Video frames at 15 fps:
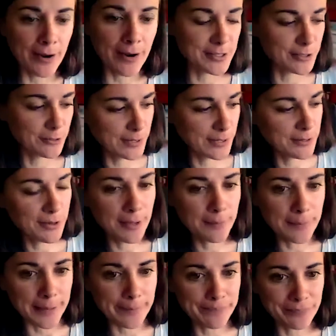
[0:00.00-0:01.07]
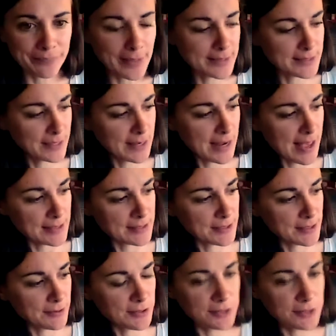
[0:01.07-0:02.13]
so when you come in, it's going to ask
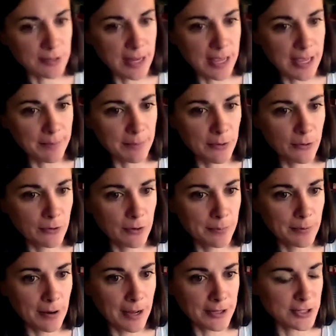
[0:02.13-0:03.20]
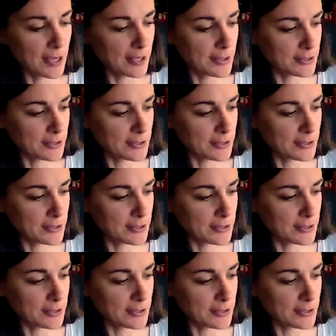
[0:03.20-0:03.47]
you to name your project.